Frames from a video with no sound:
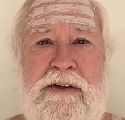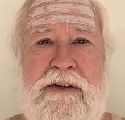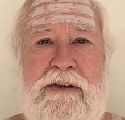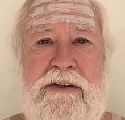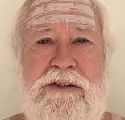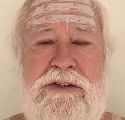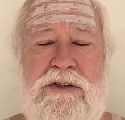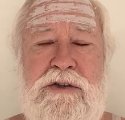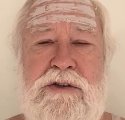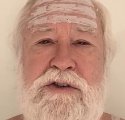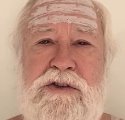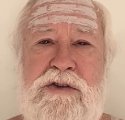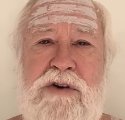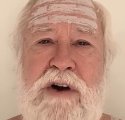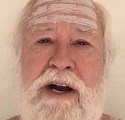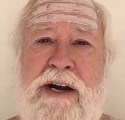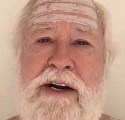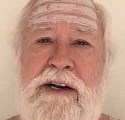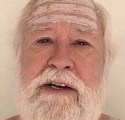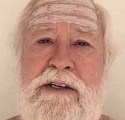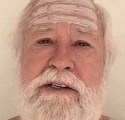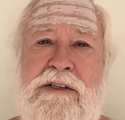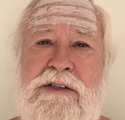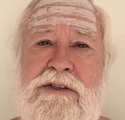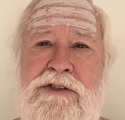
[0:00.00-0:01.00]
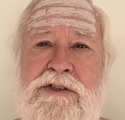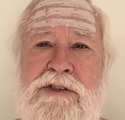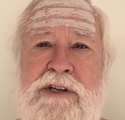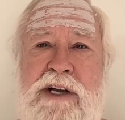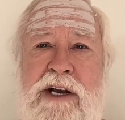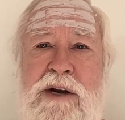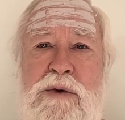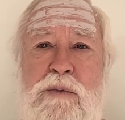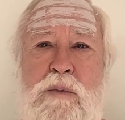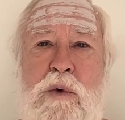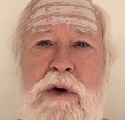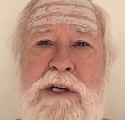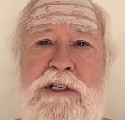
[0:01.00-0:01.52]
So try to
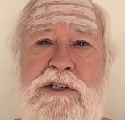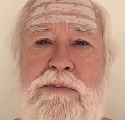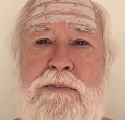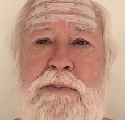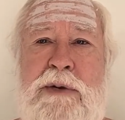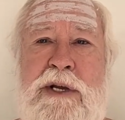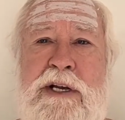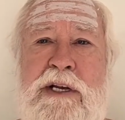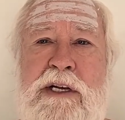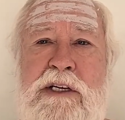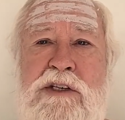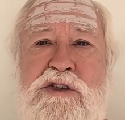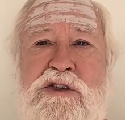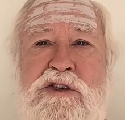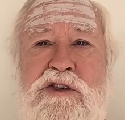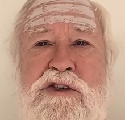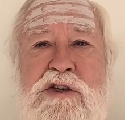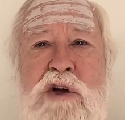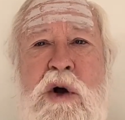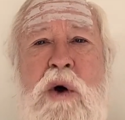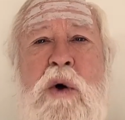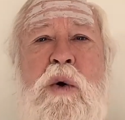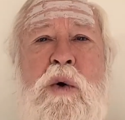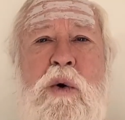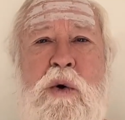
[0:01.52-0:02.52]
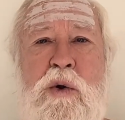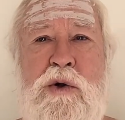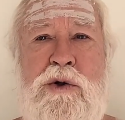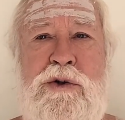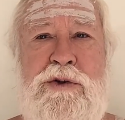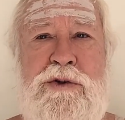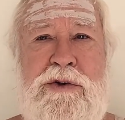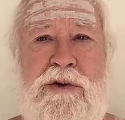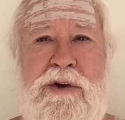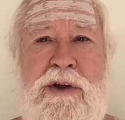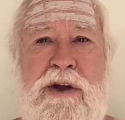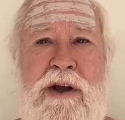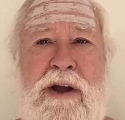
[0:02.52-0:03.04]
understand what's being sold
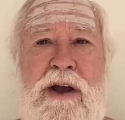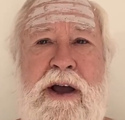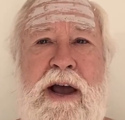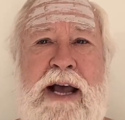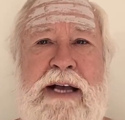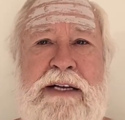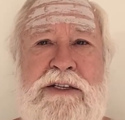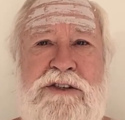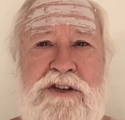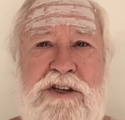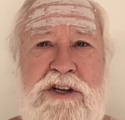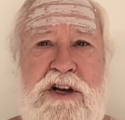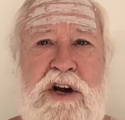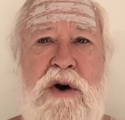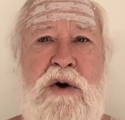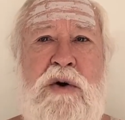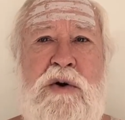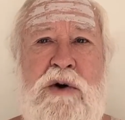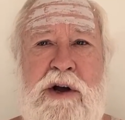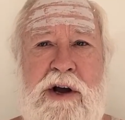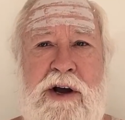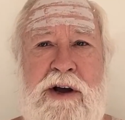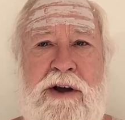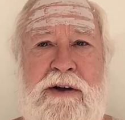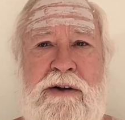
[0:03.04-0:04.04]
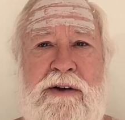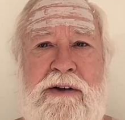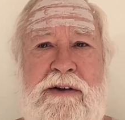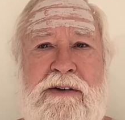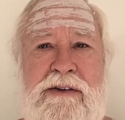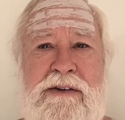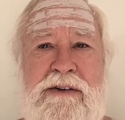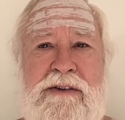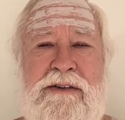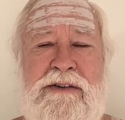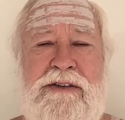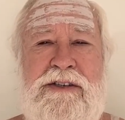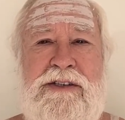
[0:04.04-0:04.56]
as yoga
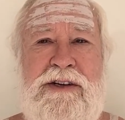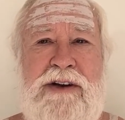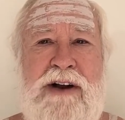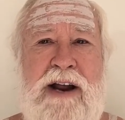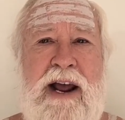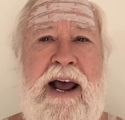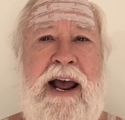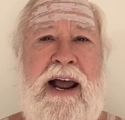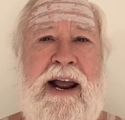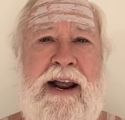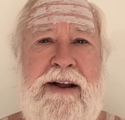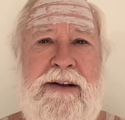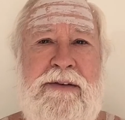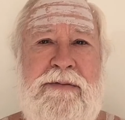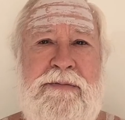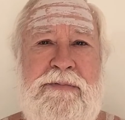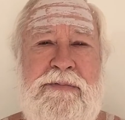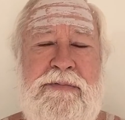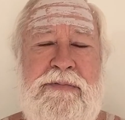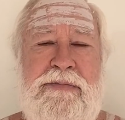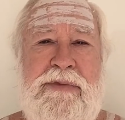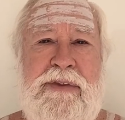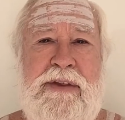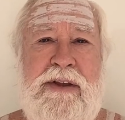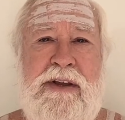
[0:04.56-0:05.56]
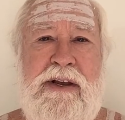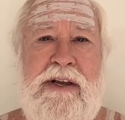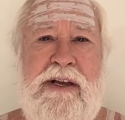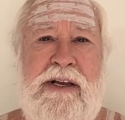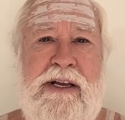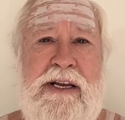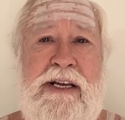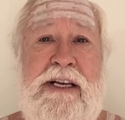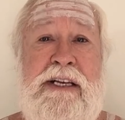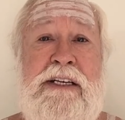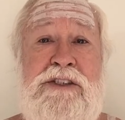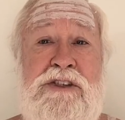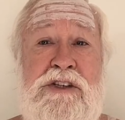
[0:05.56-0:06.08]
today
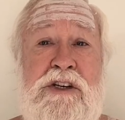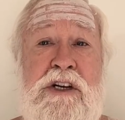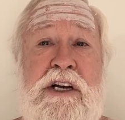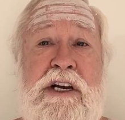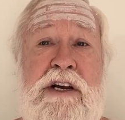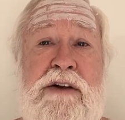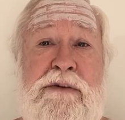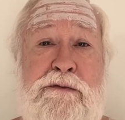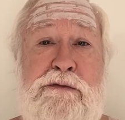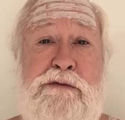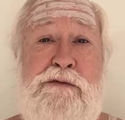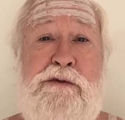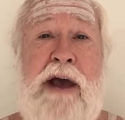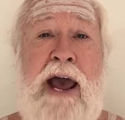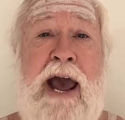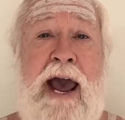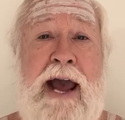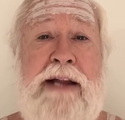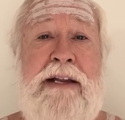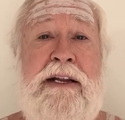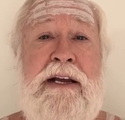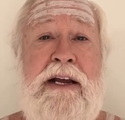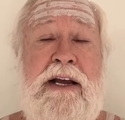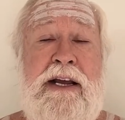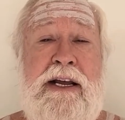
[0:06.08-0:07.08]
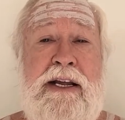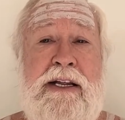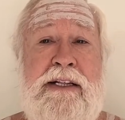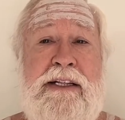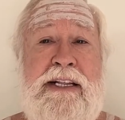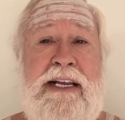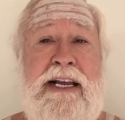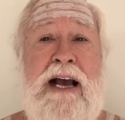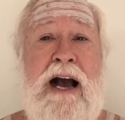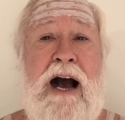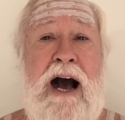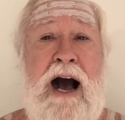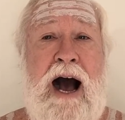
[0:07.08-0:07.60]
is in fact
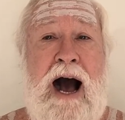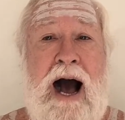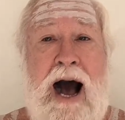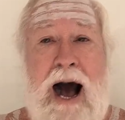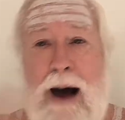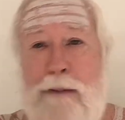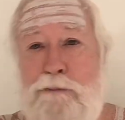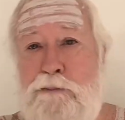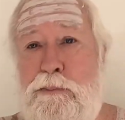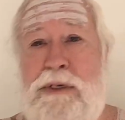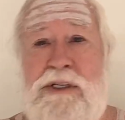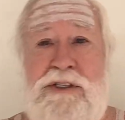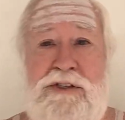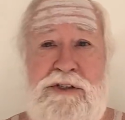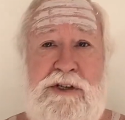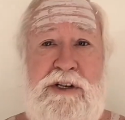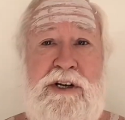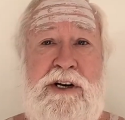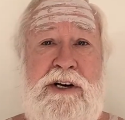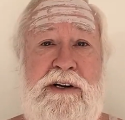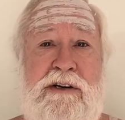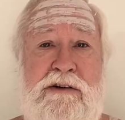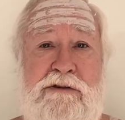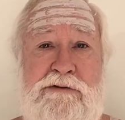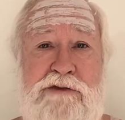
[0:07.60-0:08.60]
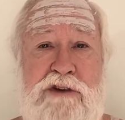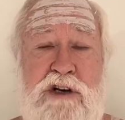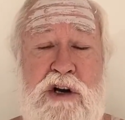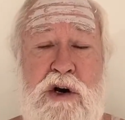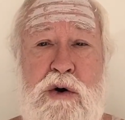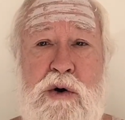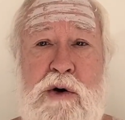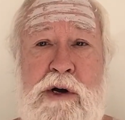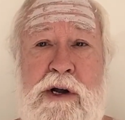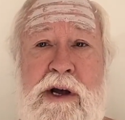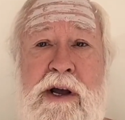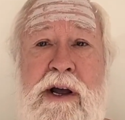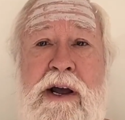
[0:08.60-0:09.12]
the opposite of
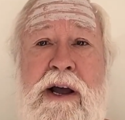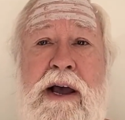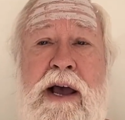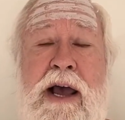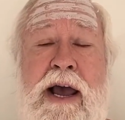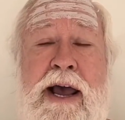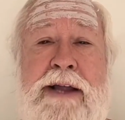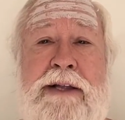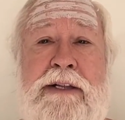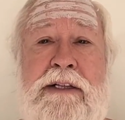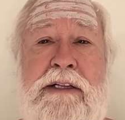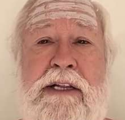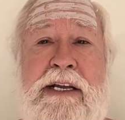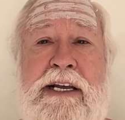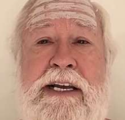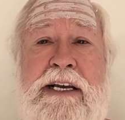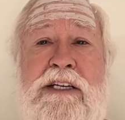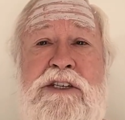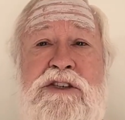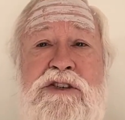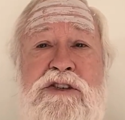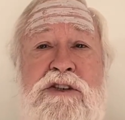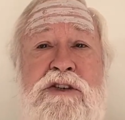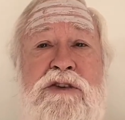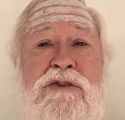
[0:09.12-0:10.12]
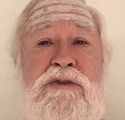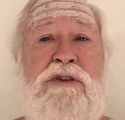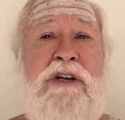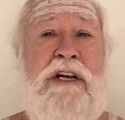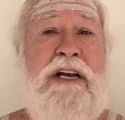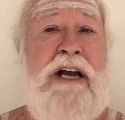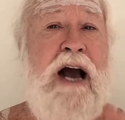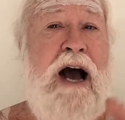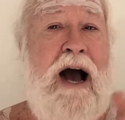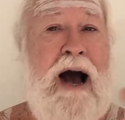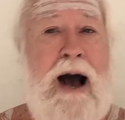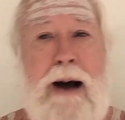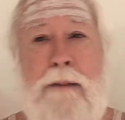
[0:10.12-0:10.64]
yoga and leads to
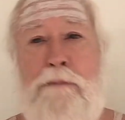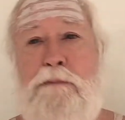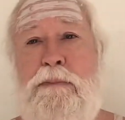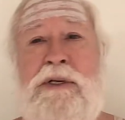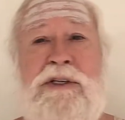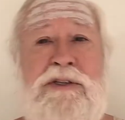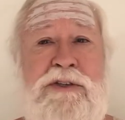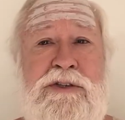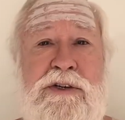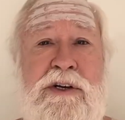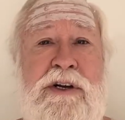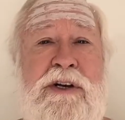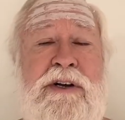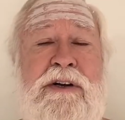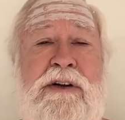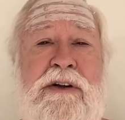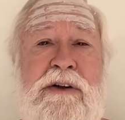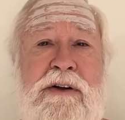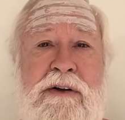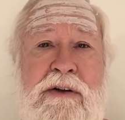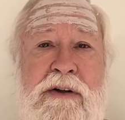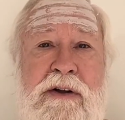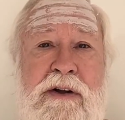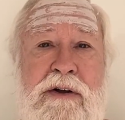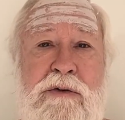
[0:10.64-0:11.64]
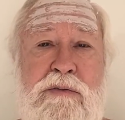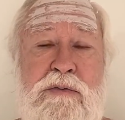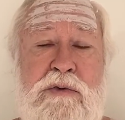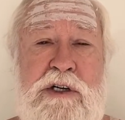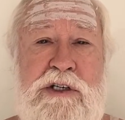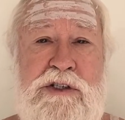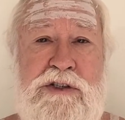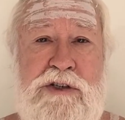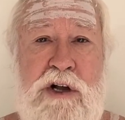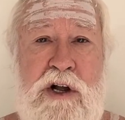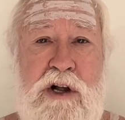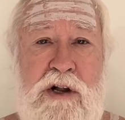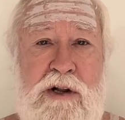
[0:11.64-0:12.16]
the opposite
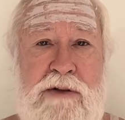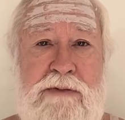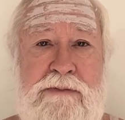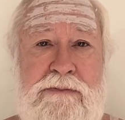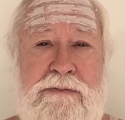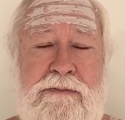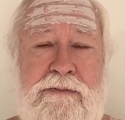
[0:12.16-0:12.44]
result.